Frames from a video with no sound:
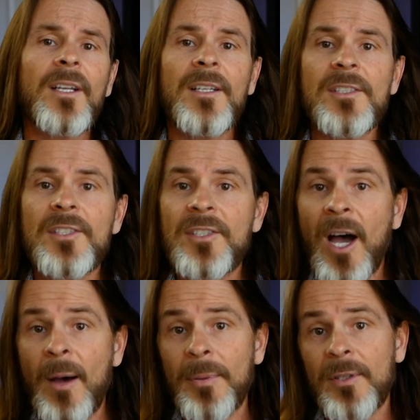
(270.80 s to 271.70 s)
is
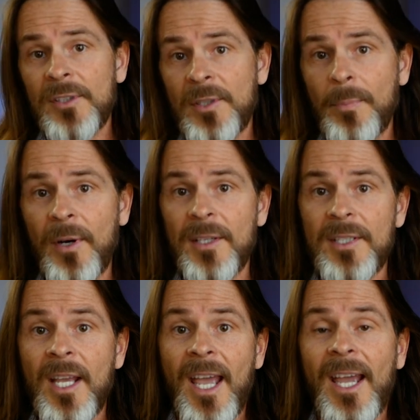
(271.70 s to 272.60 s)
topical sprint.
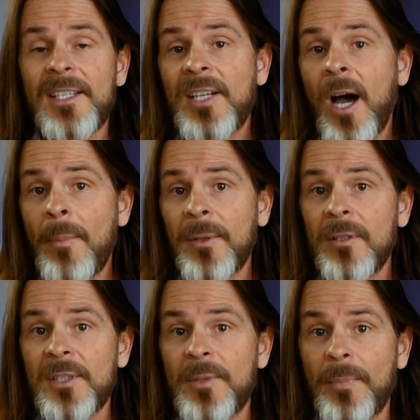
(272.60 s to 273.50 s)
A
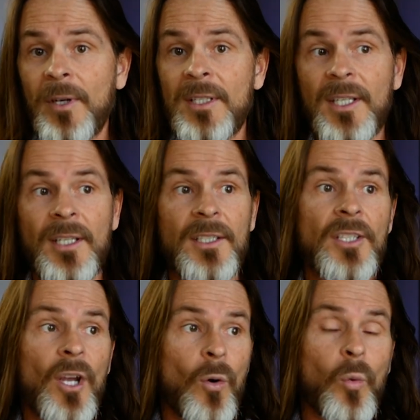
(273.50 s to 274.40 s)
topical sprint is
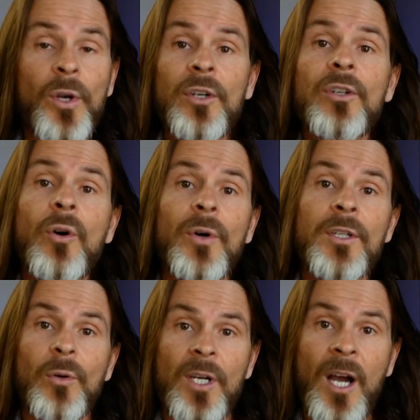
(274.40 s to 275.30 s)
we're going
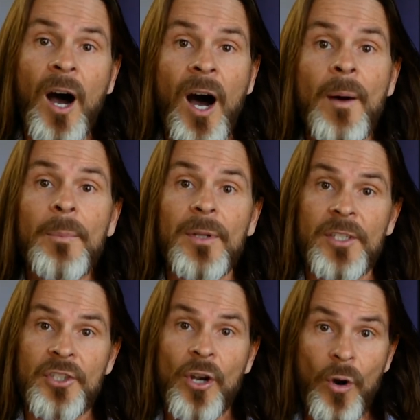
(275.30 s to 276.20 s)
to
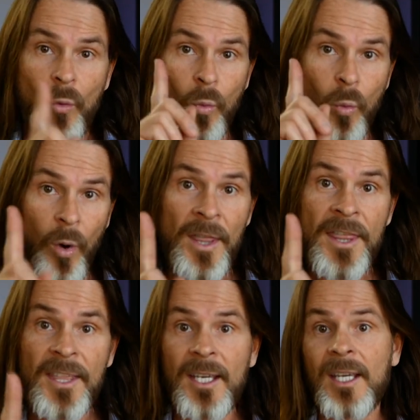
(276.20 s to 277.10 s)
accomplish one
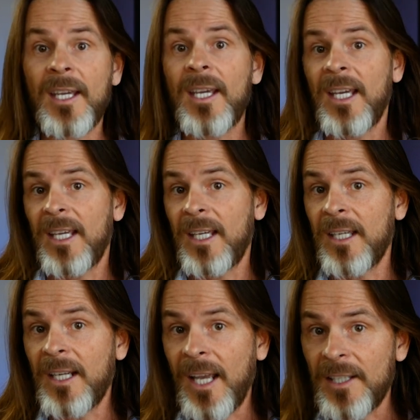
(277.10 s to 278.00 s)
thing
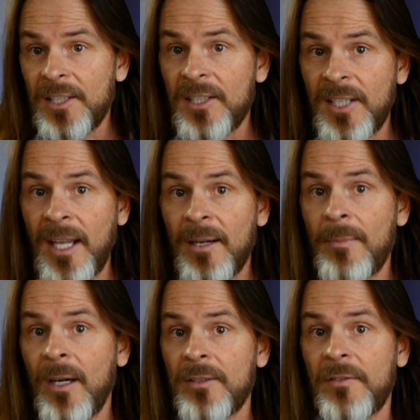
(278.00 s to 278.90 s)
in a set
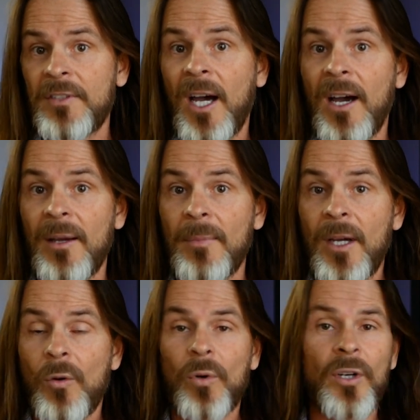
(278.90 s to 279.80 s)
amount of time.
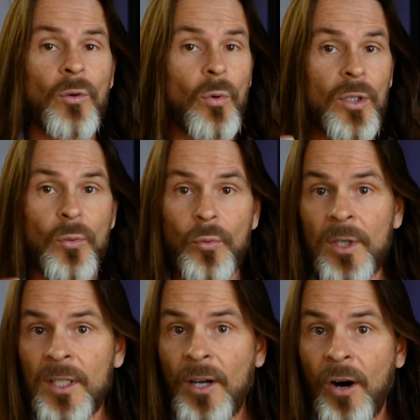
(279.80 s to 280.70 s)
We're gonna work
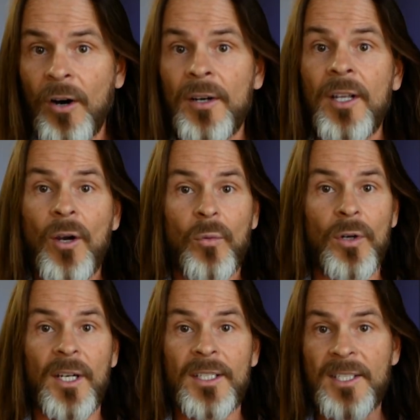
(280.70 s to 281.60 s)
really hard, we're
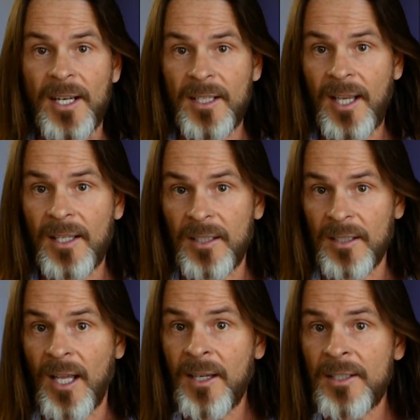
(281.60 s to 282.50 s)
gonna dedicate a
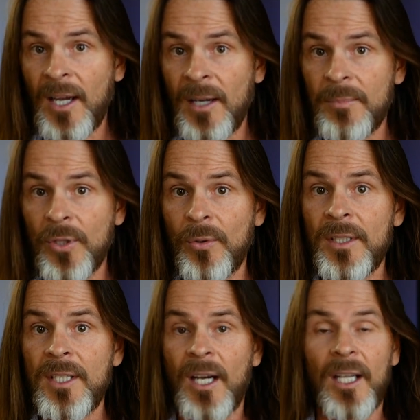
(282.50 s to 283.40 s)
lot of time to
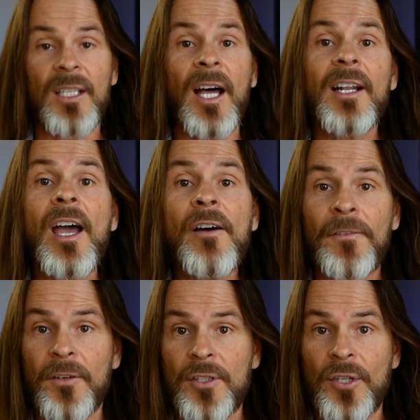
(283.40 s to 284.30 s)
it, a lot of
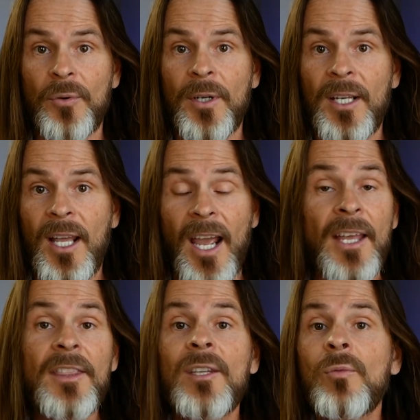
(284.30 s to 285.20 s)
effort to it,
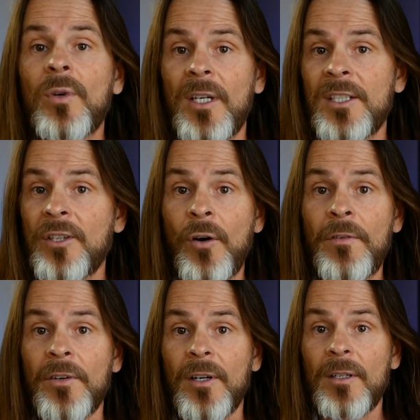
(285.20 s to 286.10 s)
and then it's
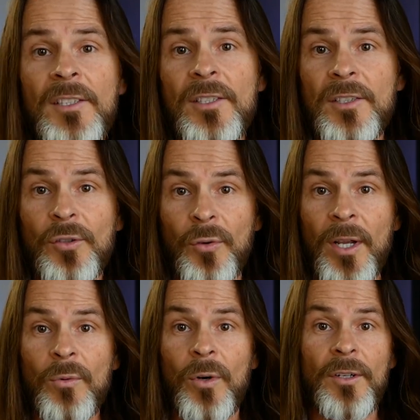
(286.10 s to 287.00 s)
over. This is a
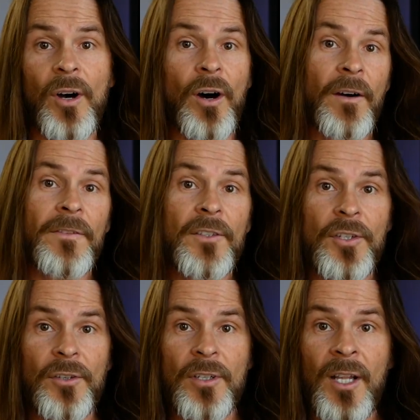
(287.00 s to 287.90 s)
great one to offer
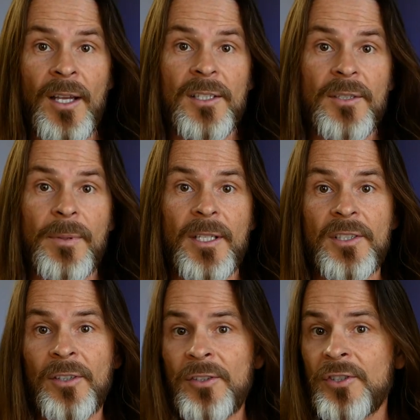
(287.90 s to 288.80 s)
to your clients
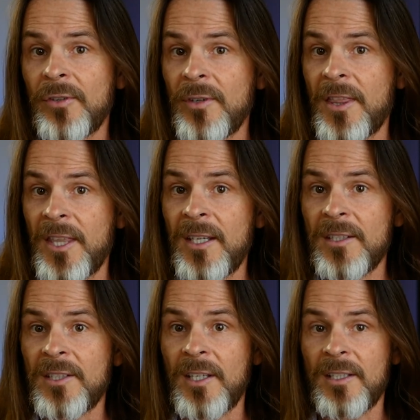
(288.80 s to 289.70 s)
because there's certain
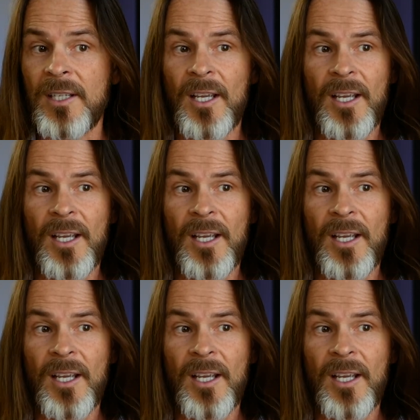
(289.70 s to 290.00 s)
things that